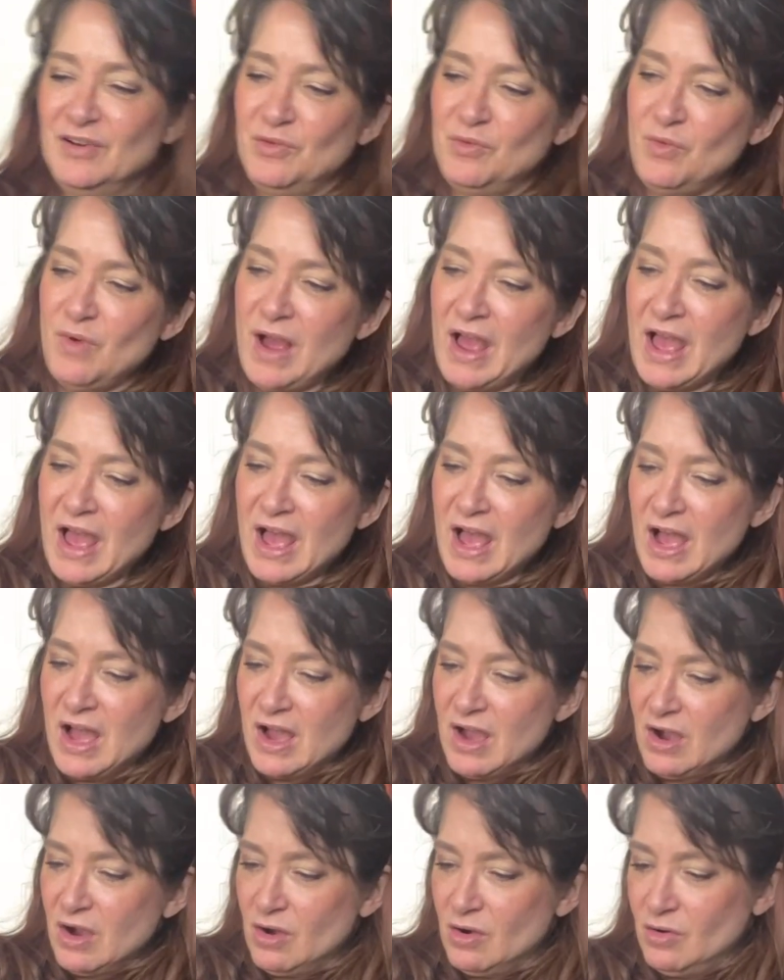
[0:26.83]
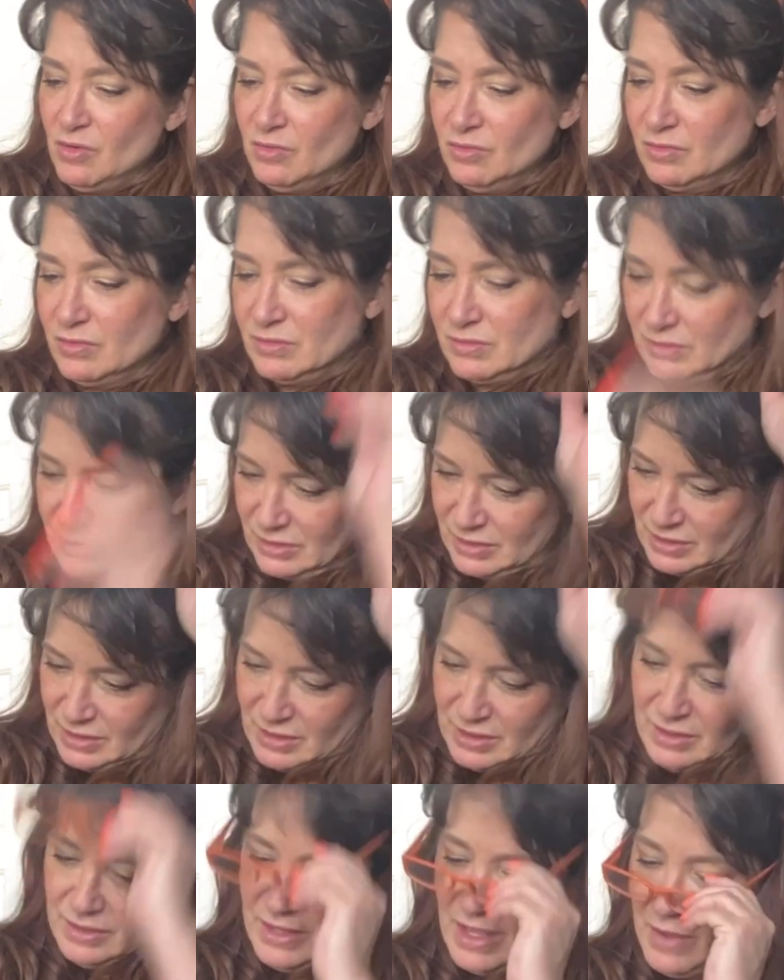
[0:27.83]
Wow!
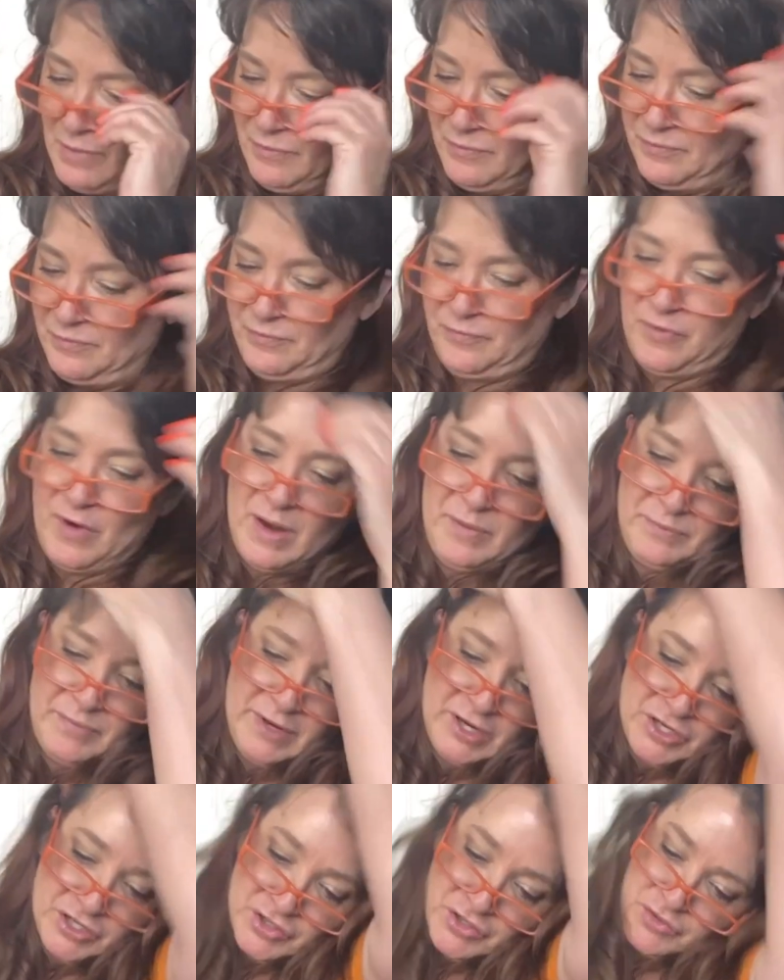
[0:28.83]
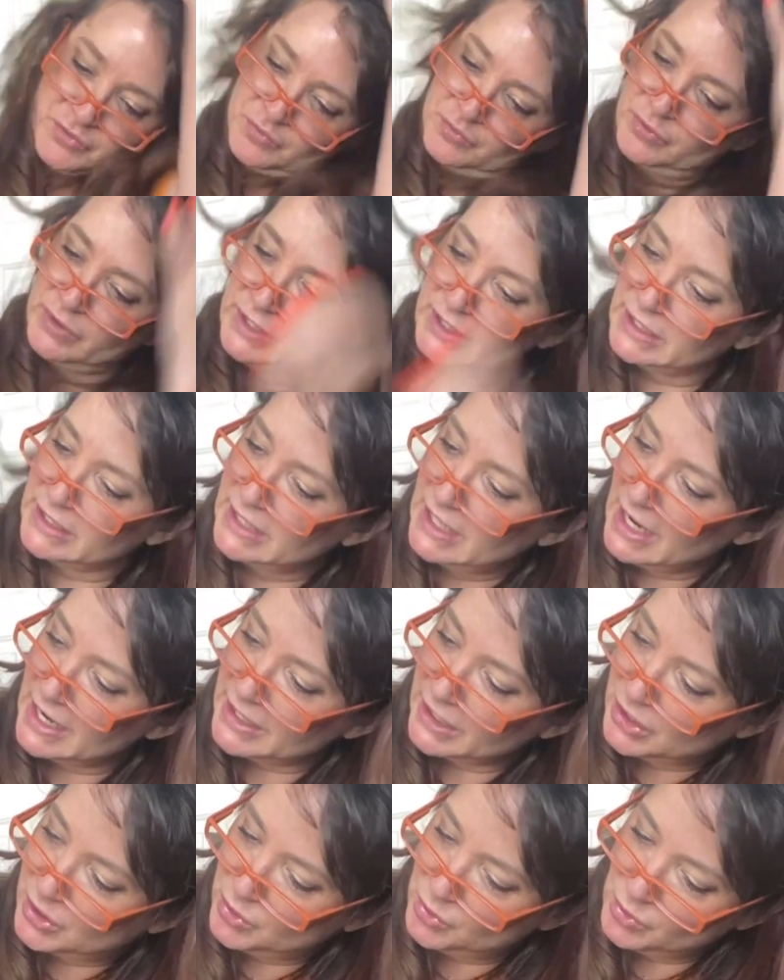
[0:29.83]
That front picture is really kind
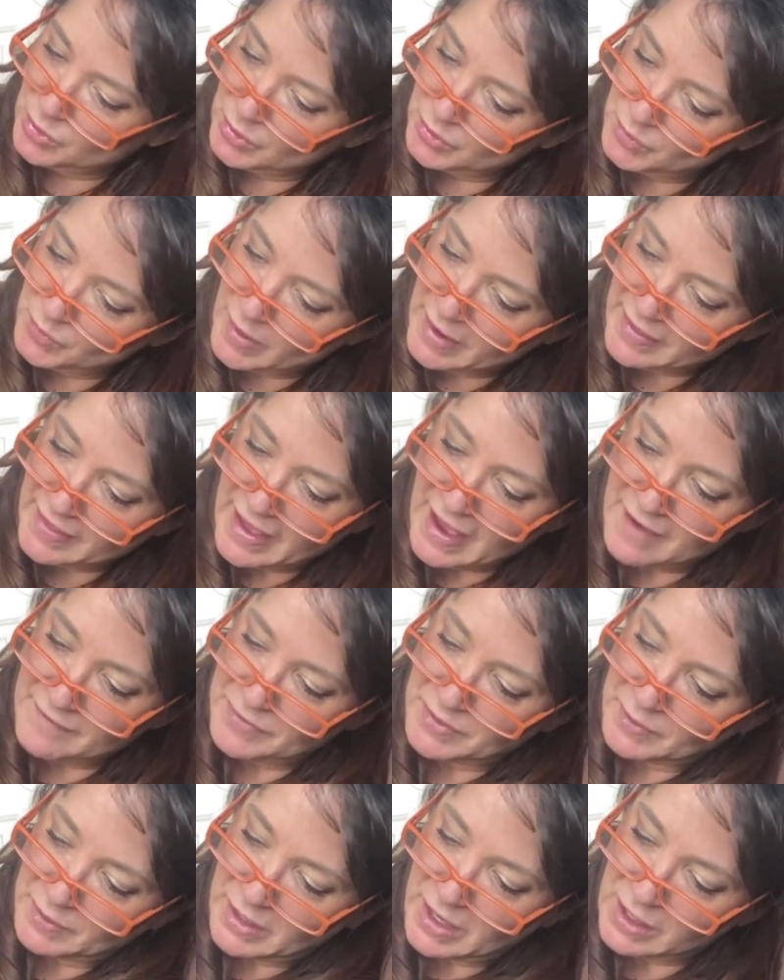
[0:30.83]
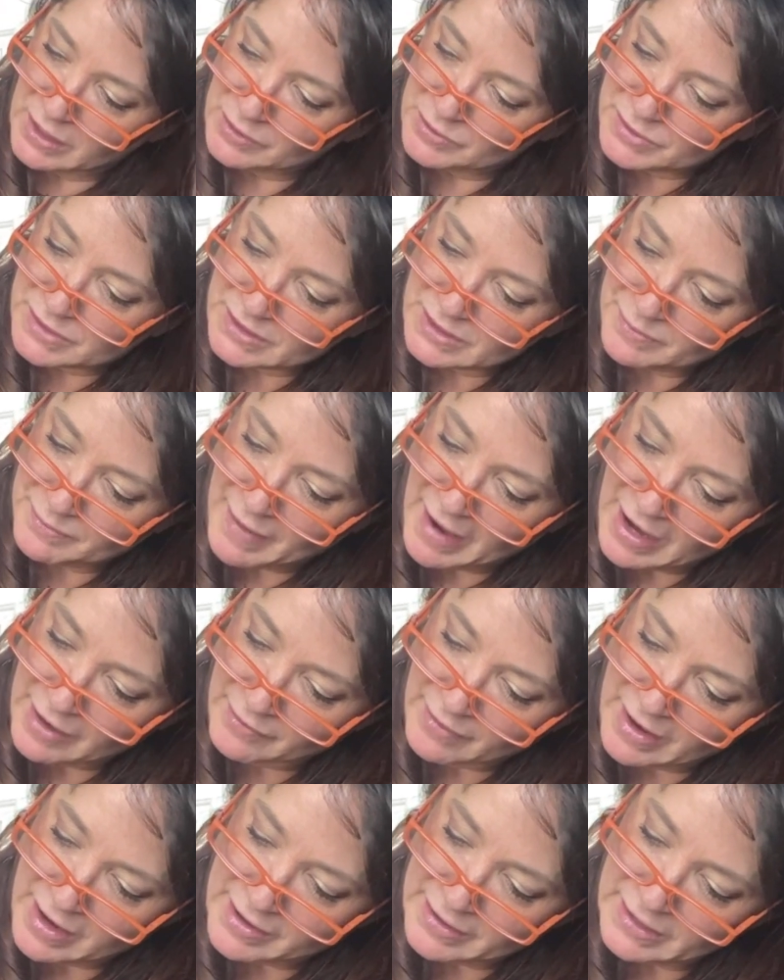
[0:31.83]
of cool, the way they have the colors in the
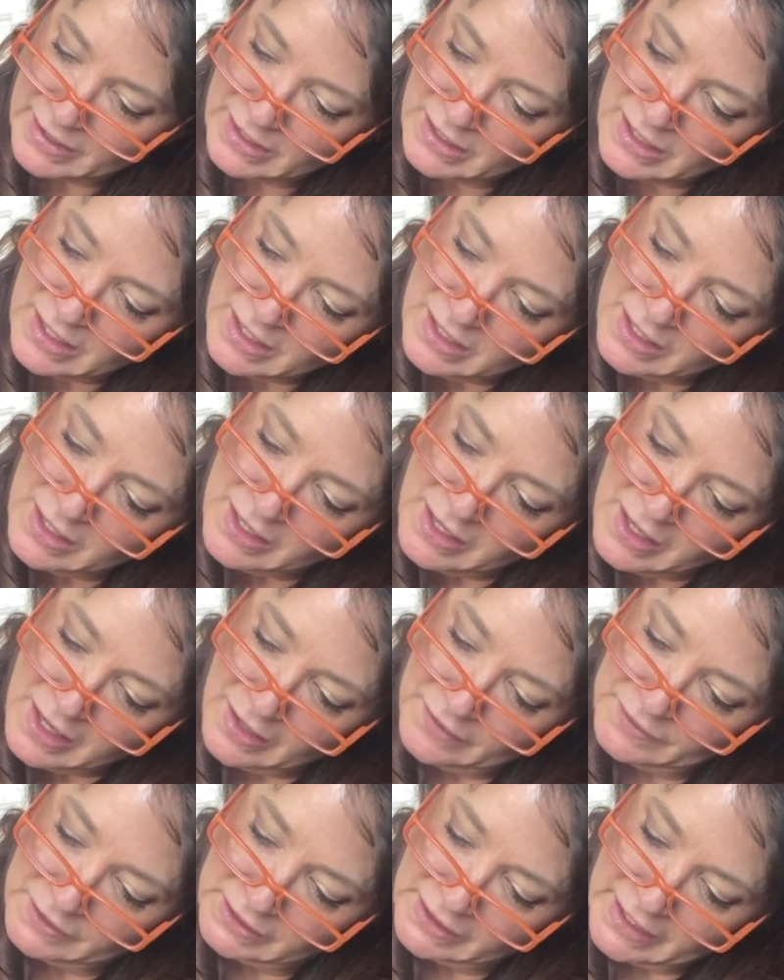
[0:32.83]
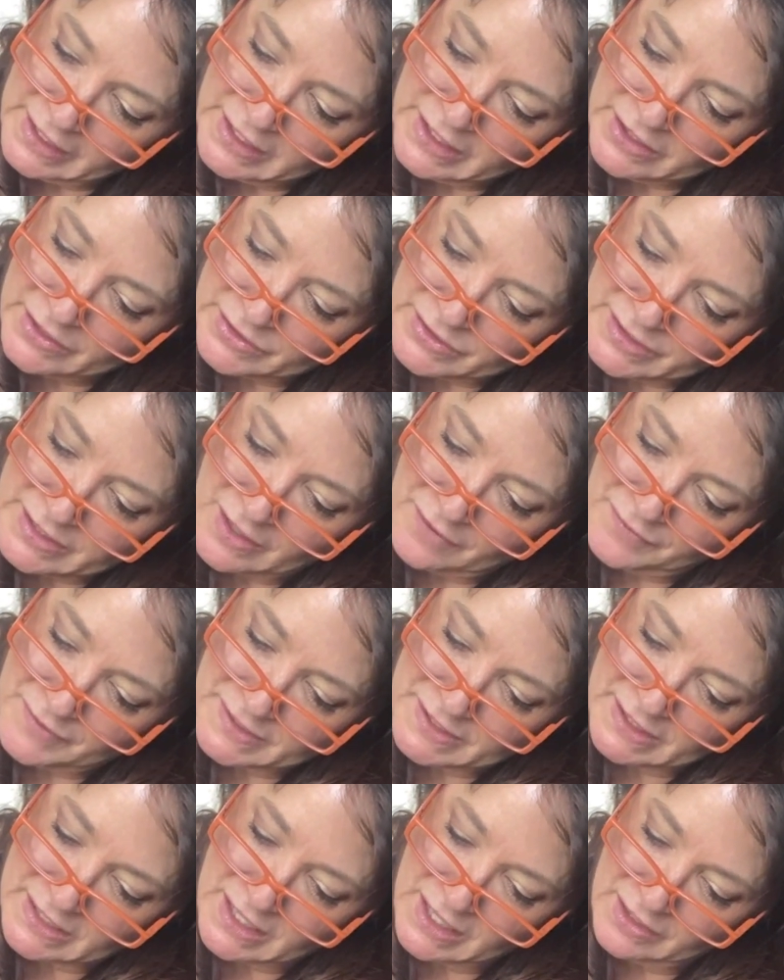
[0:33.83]
background, and the lady herself
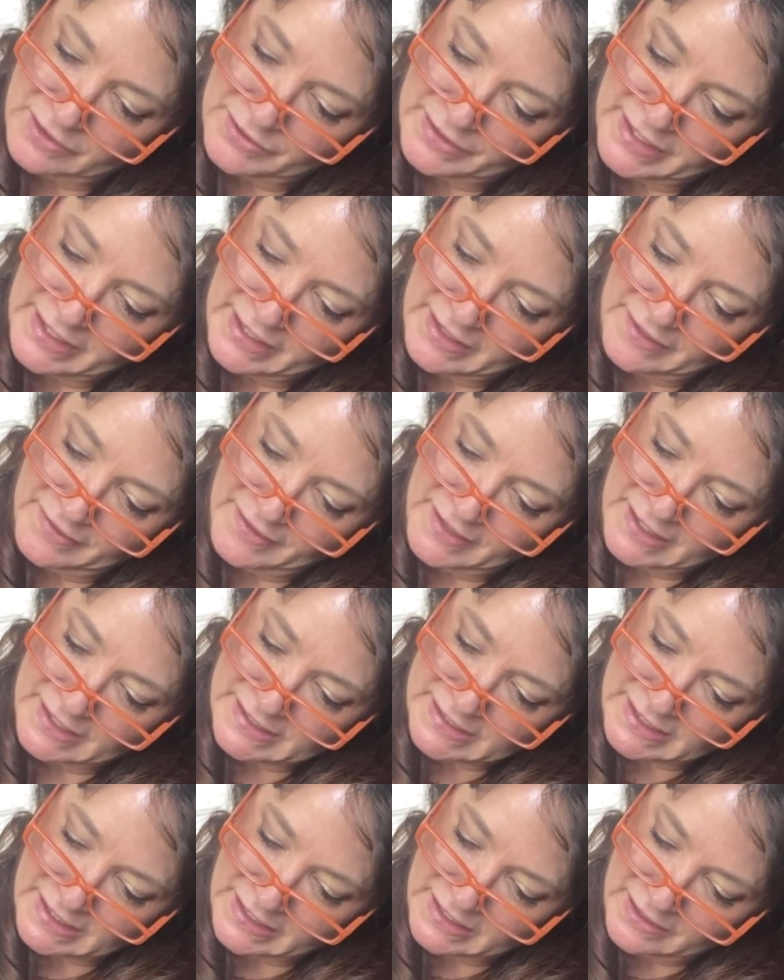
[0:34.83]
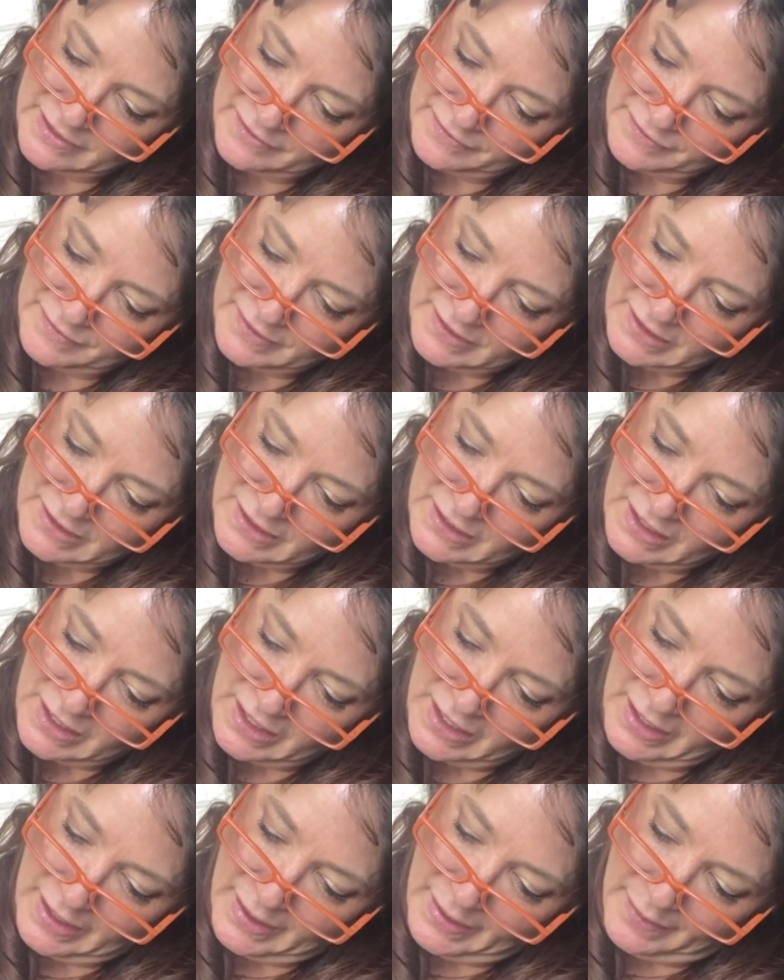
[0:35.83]
isn't colored in, and then it's kind
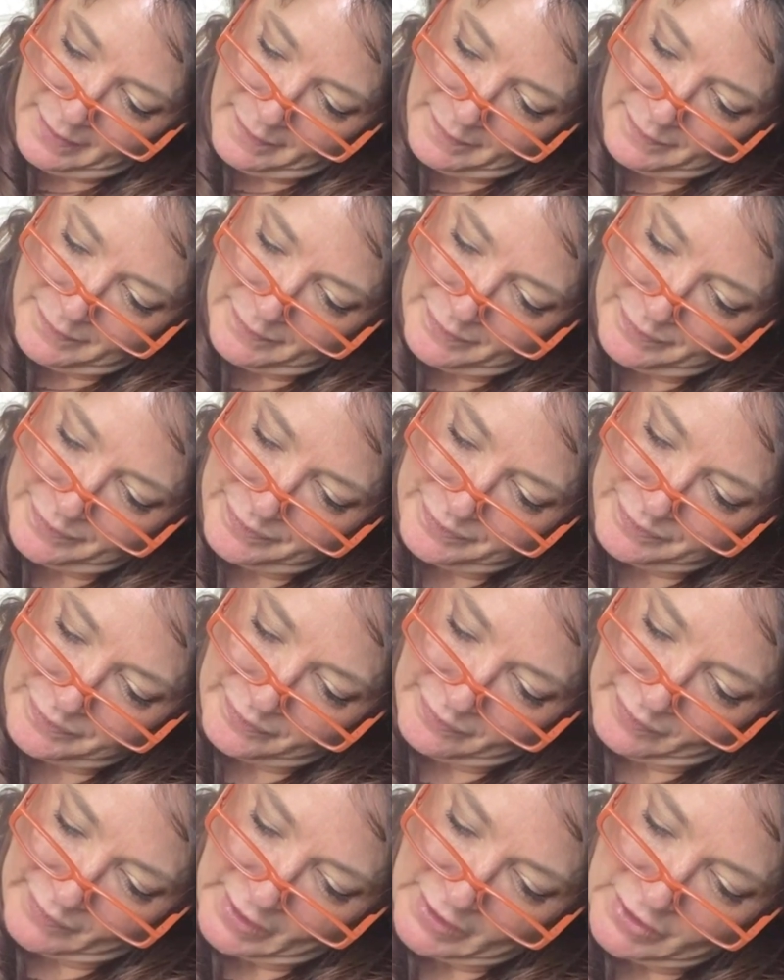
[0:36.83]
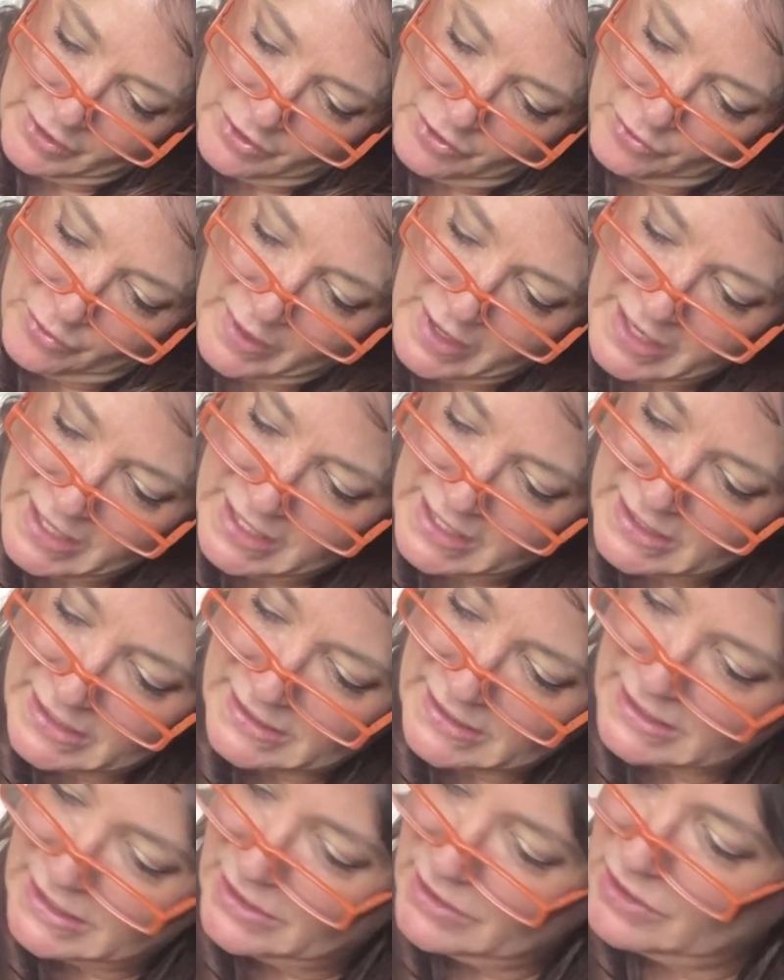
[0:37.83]
of gradient
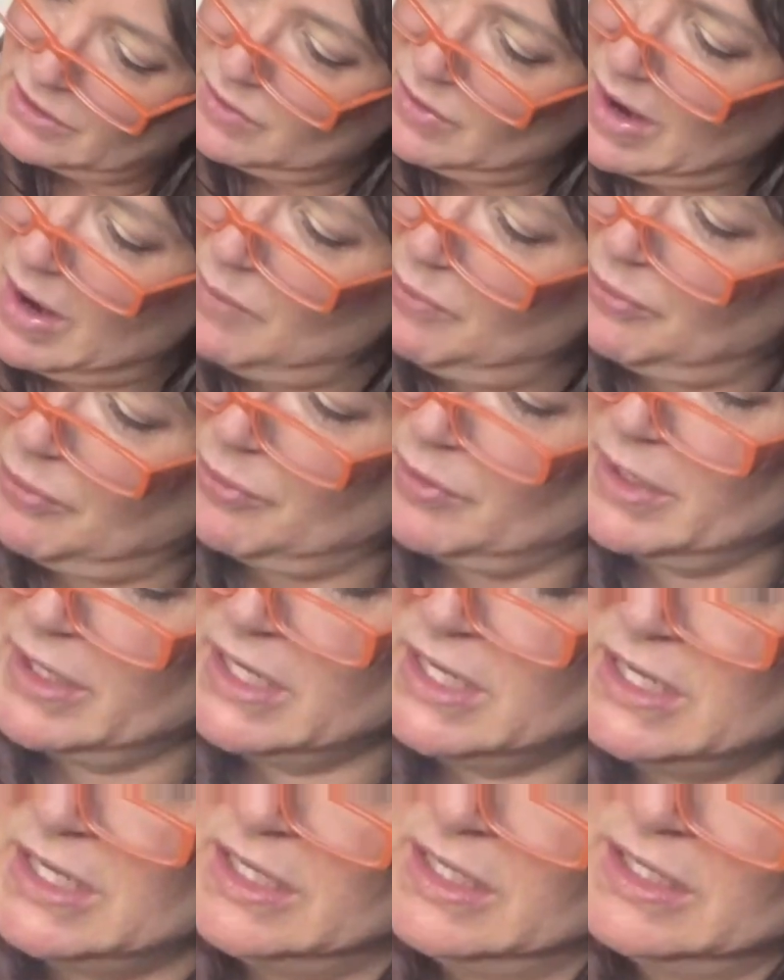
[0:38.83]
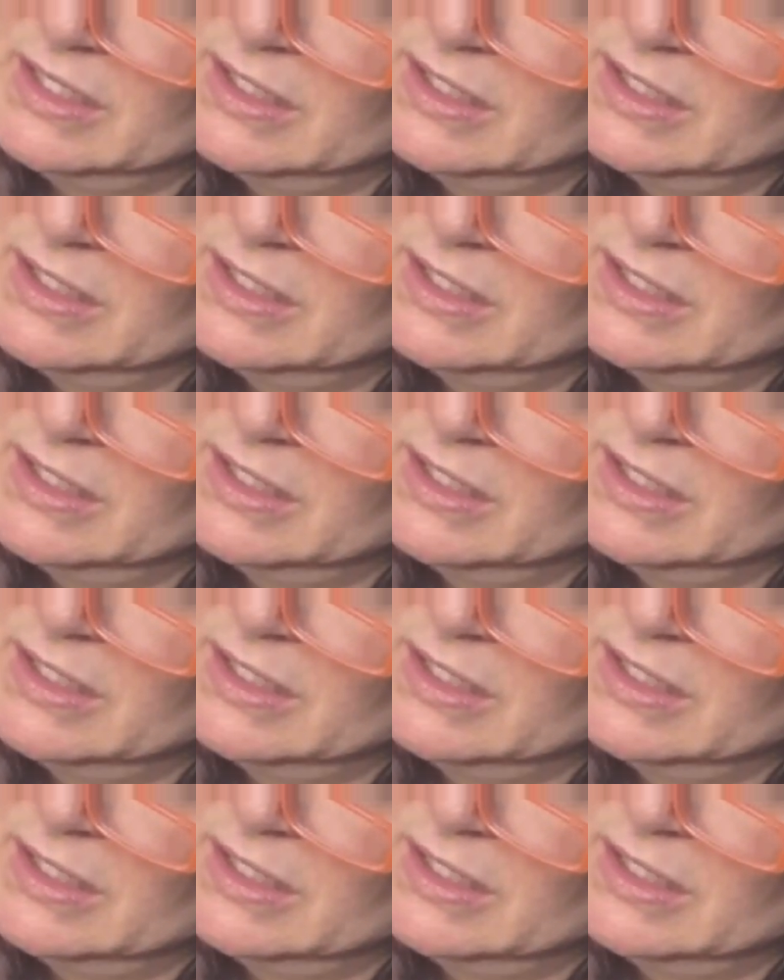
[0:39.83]
here. How pretty.